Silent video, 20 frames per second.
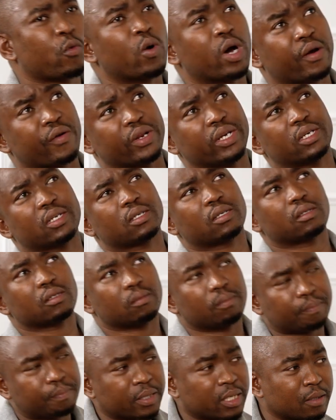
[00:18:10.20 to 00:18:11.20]
worried,
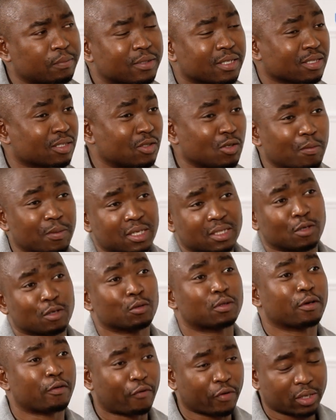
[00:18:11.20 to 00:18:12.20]
perhaps as normal
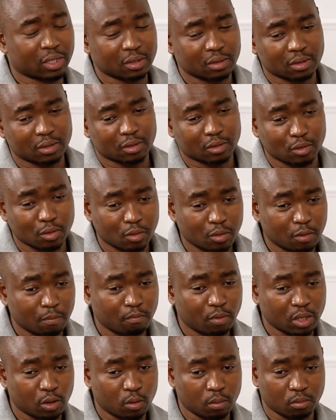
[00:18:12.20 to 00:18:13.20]
South Africans,
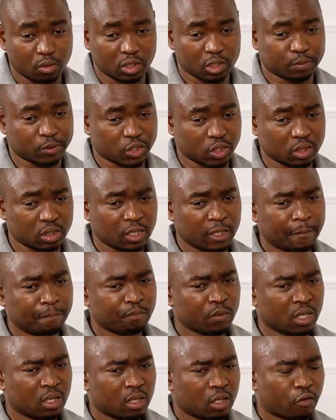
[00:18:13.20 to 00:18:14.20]
more especially
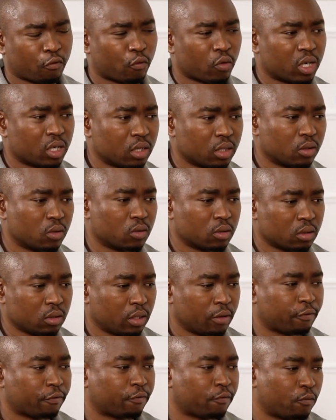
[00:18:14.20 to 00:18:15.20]

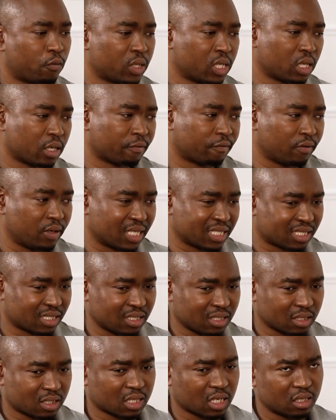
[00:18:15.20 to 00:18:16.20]
if we have less
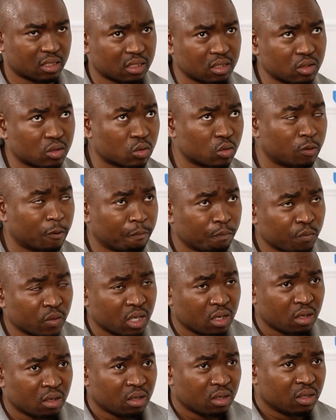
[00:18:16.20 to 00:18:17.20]
insight into
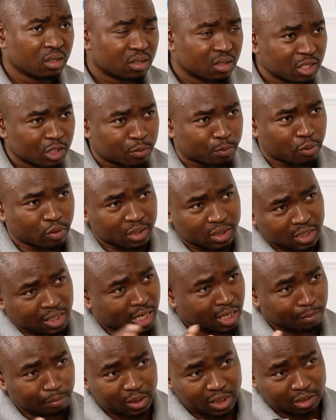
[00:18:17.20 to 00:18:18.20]
these
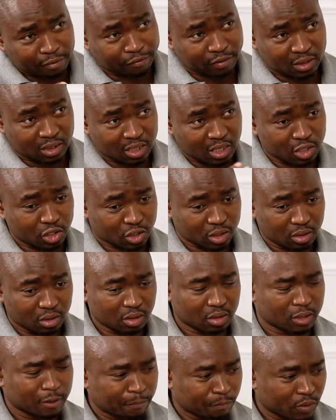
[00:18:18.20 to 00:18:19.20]
political
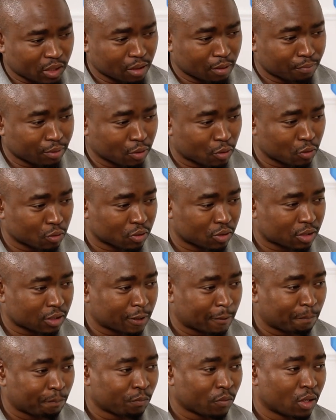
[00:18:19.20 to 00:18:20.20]
manifestations, because
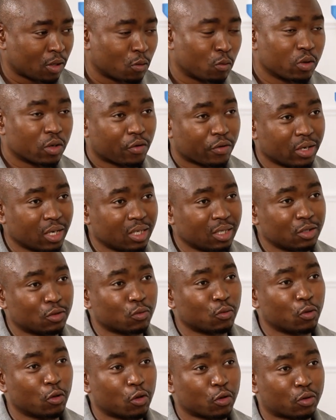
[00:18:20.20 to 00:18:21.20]
we really
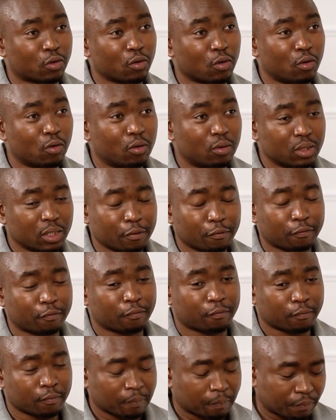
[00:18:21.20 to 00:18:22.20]
do not know
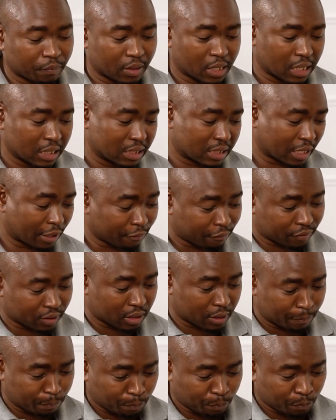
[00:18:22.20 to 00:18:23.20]
if there is ever